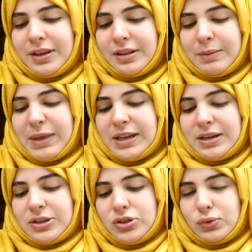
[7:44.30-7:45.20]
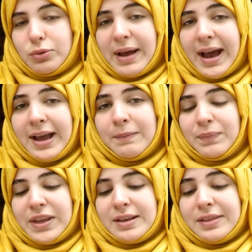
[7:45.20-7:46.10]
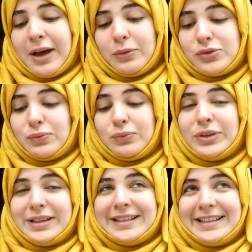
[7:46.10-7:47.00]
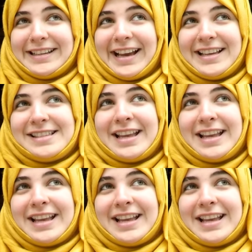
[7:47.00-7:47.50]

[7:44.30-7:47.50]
they made it into a bag that was really nice.